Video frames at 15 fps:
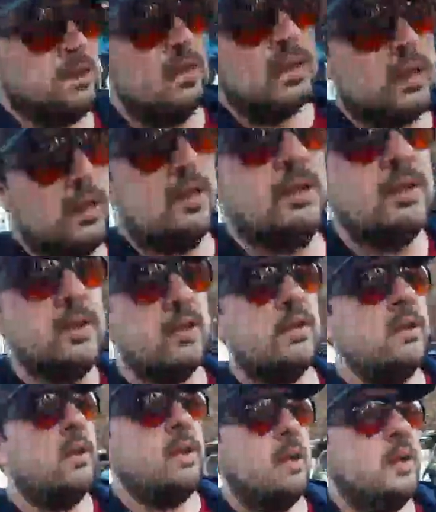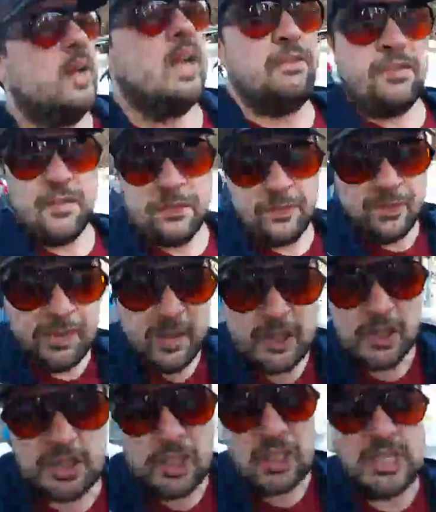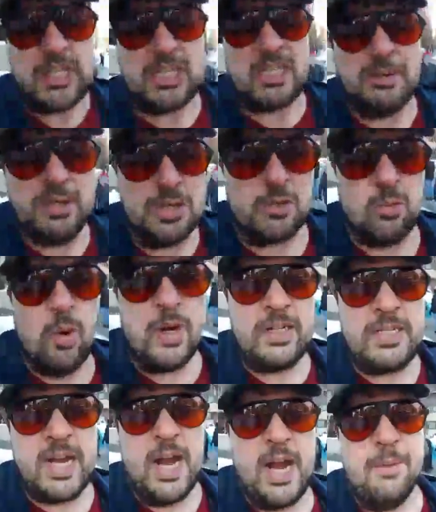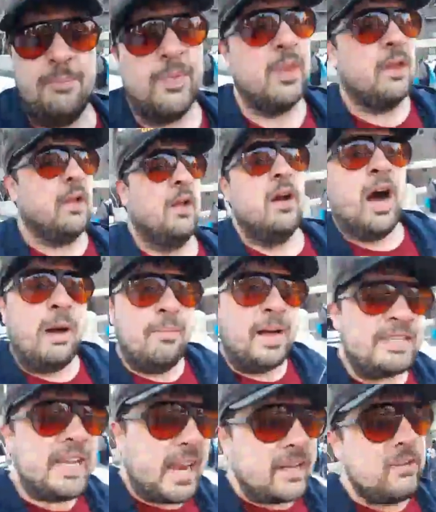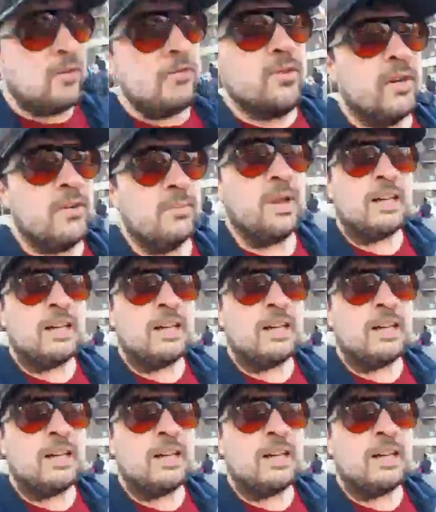Look, if you've just listened to me this one time, I'm not taking the over under.